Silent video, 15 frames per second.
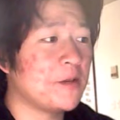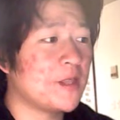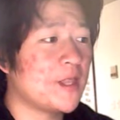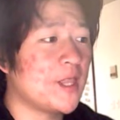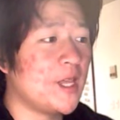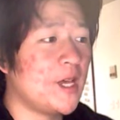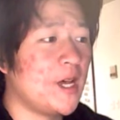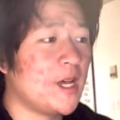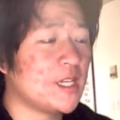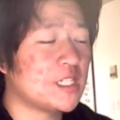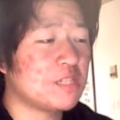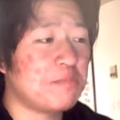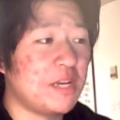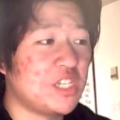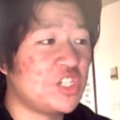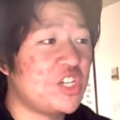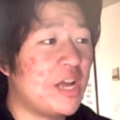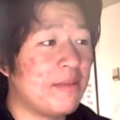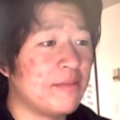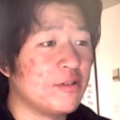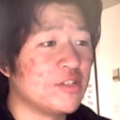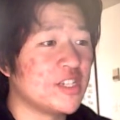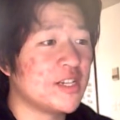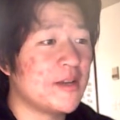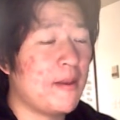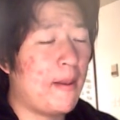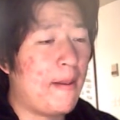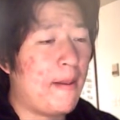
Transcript: with the Space Jam music.